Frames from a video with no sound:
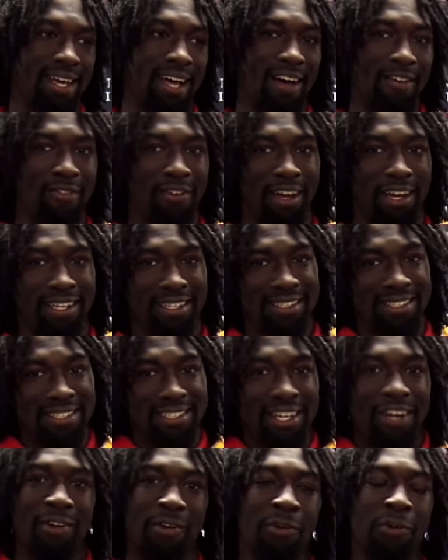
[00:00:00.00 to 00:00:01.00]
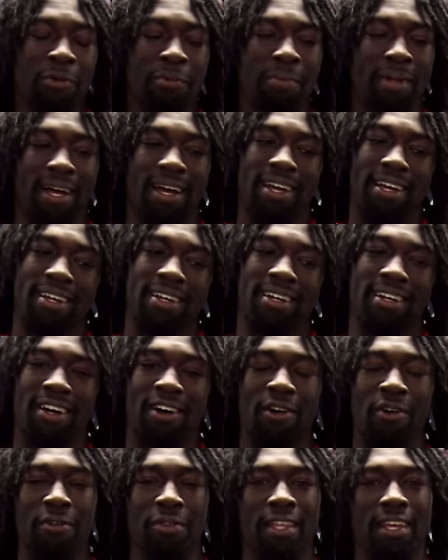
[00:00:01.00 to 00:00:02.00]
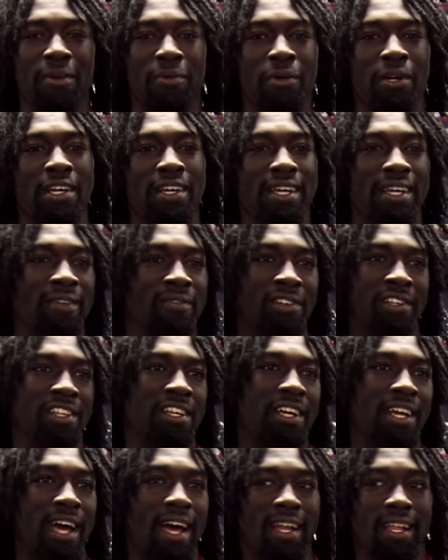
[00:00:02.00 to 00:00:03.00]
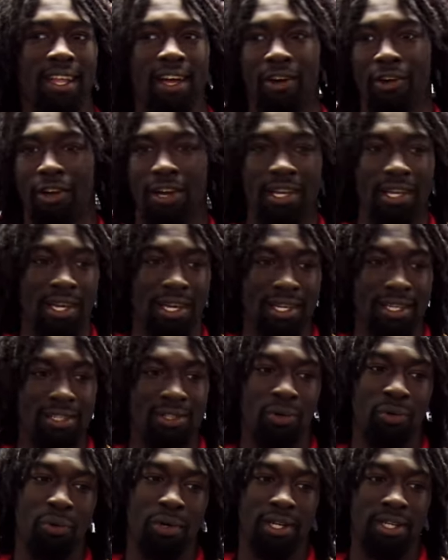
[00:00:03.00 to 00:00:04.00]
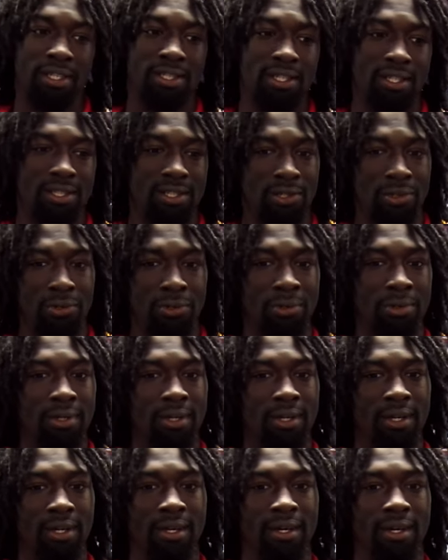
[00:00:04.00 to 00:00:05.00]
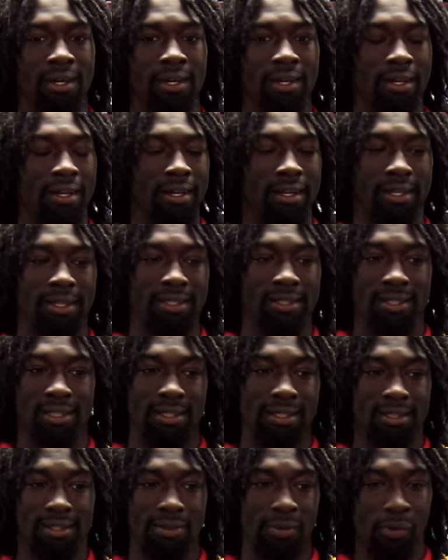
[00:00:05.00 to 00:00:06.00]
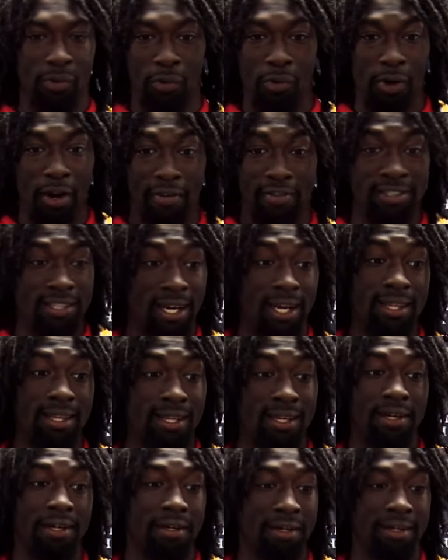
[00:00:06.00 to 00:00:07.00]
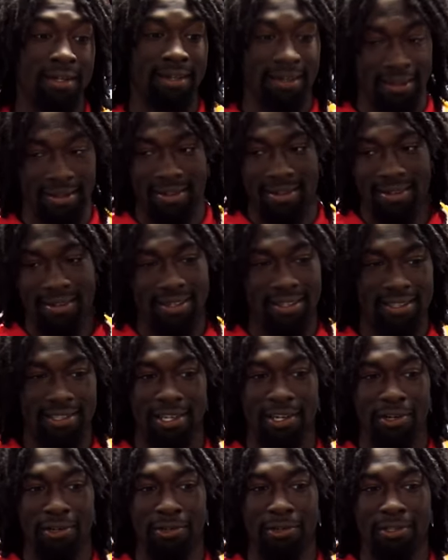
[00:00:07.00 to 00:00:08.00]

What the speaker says: I feel like it's just a group, like, I don't think we even look at it like, okay, yeah, he's the one, he's the two. It's just whoever's out there, let's go.